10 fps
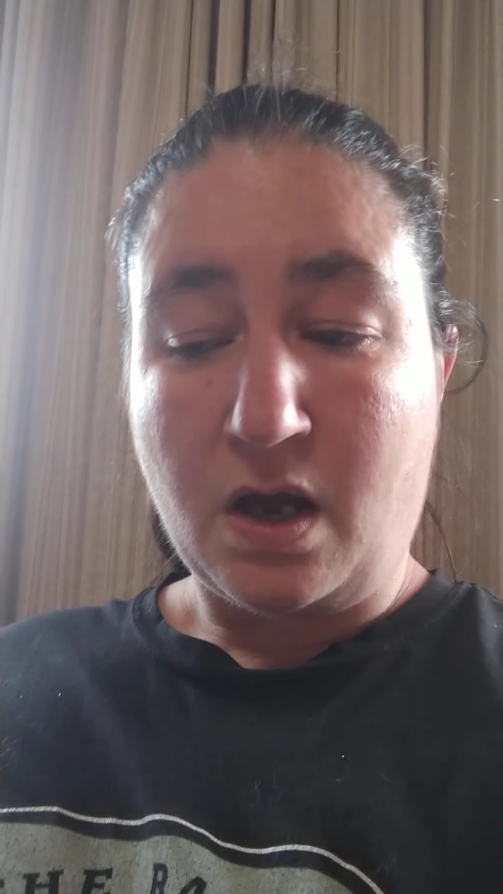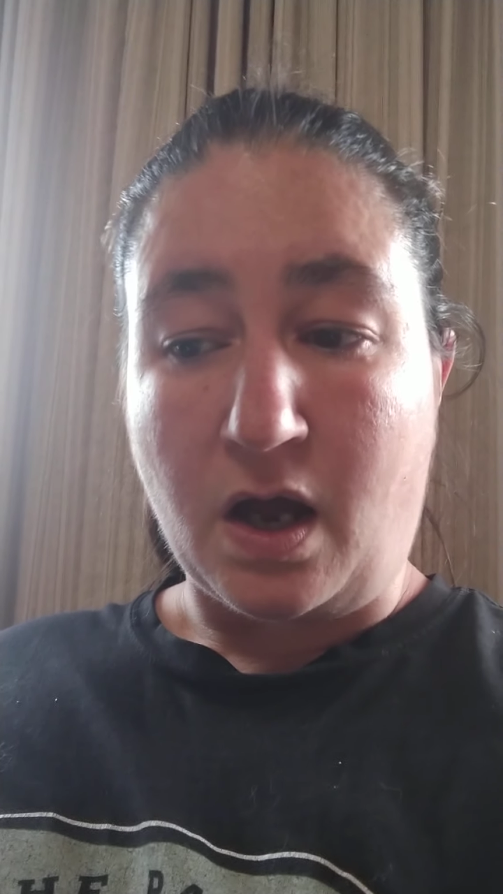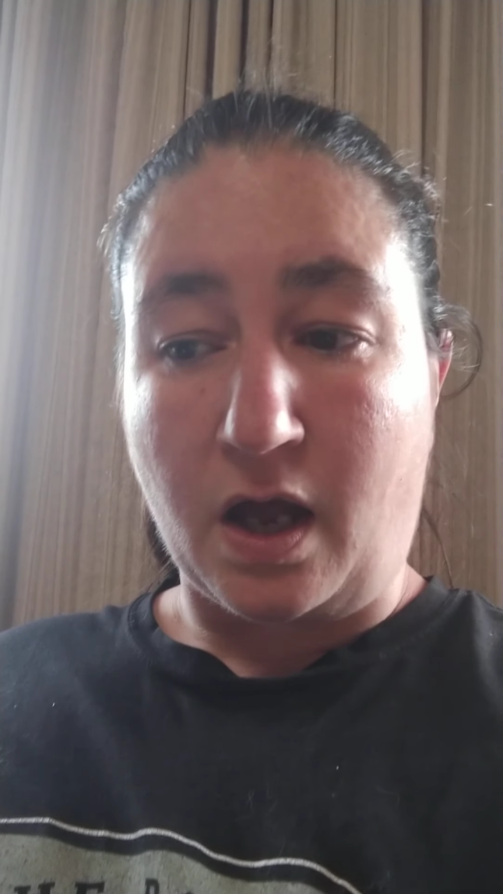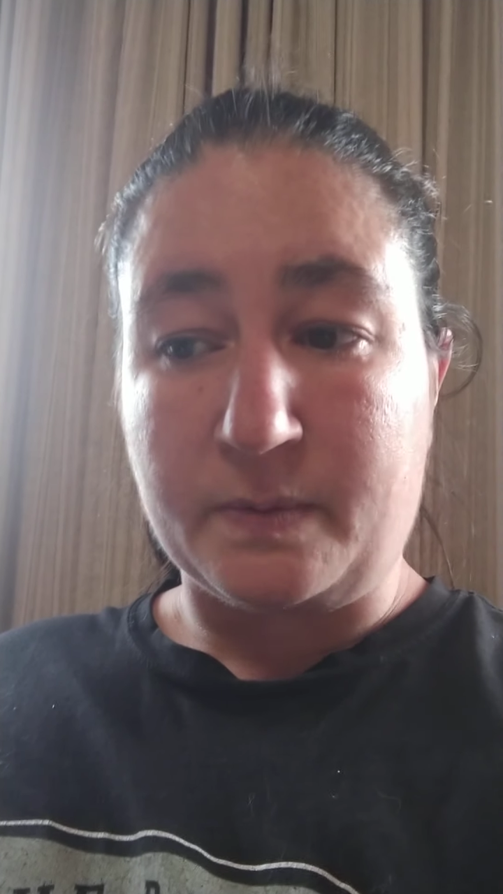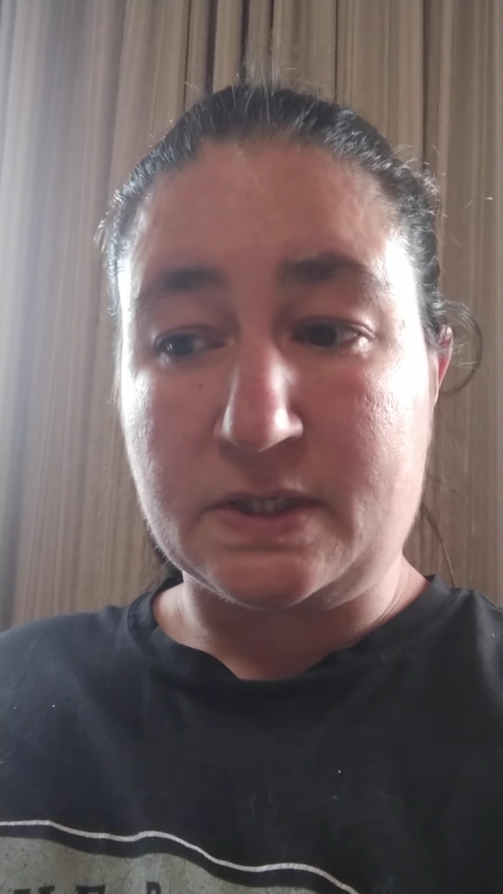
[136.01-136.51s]

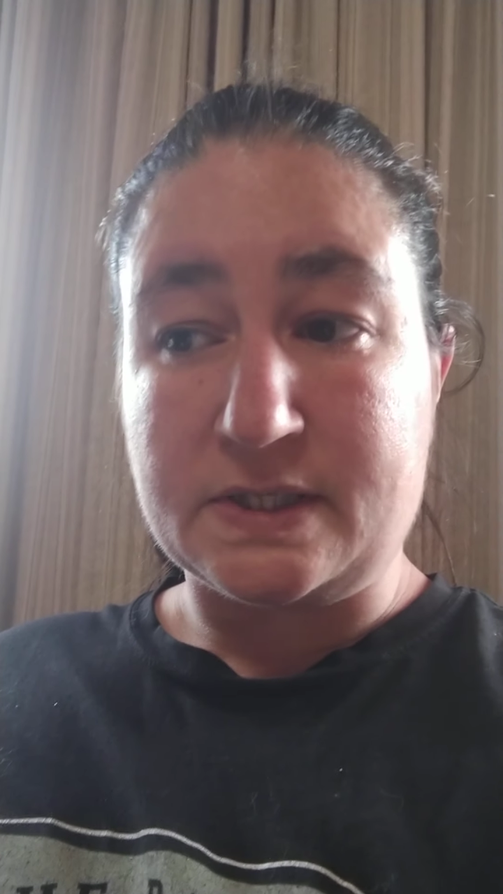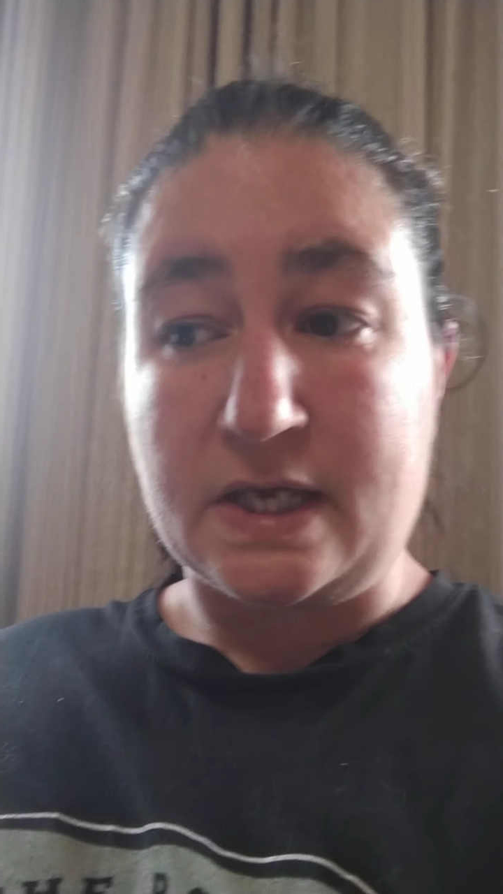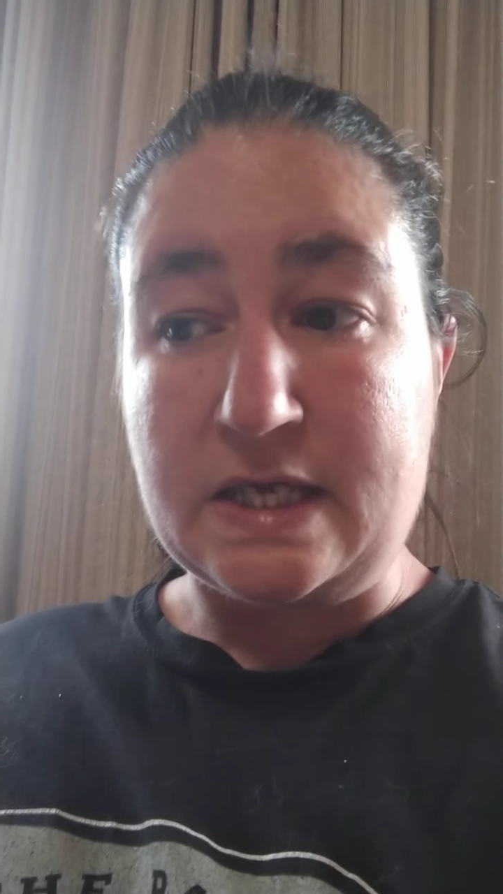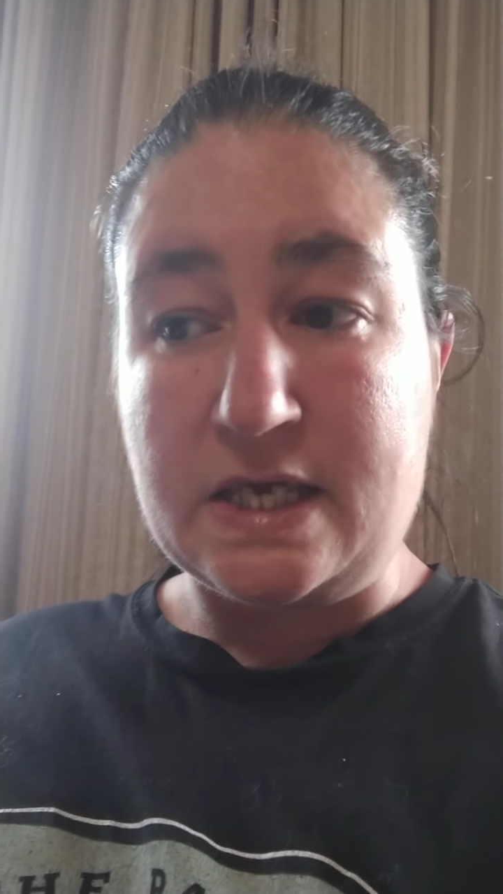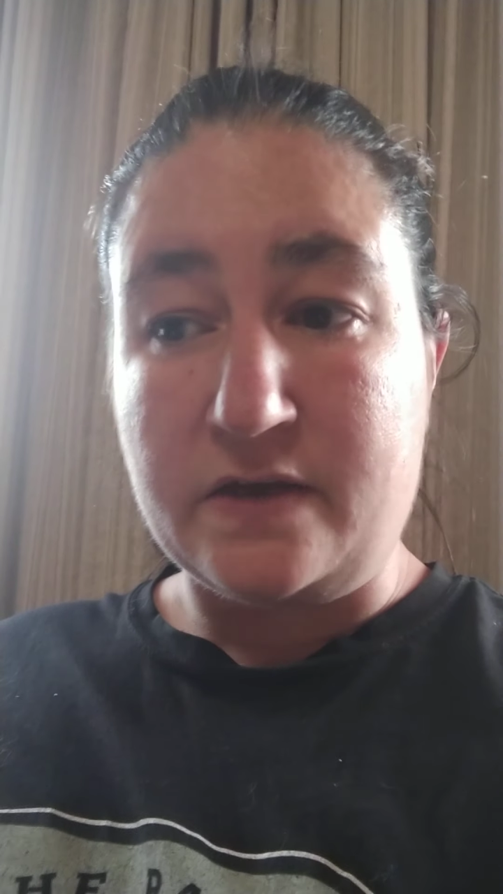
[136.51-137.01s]
I'm going to
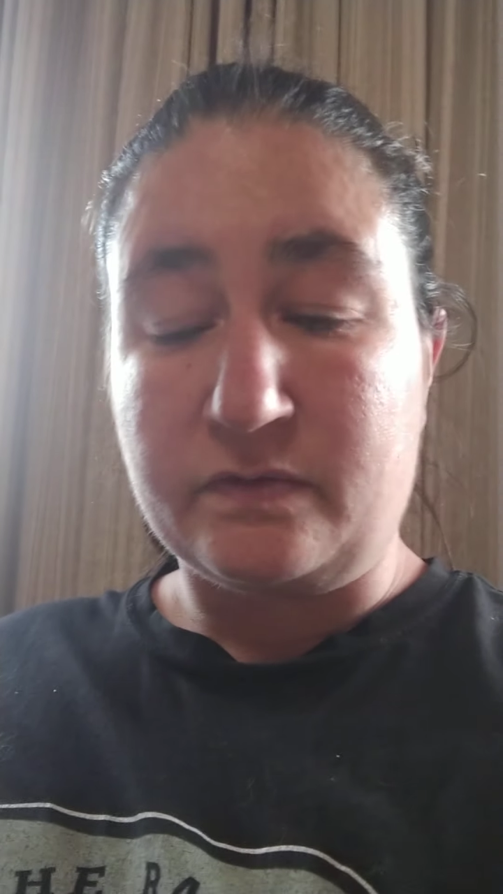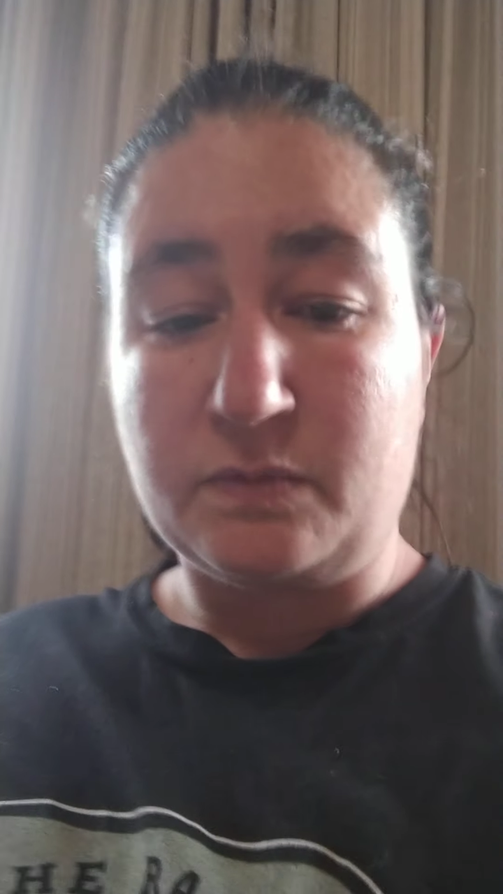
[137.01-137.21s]
say even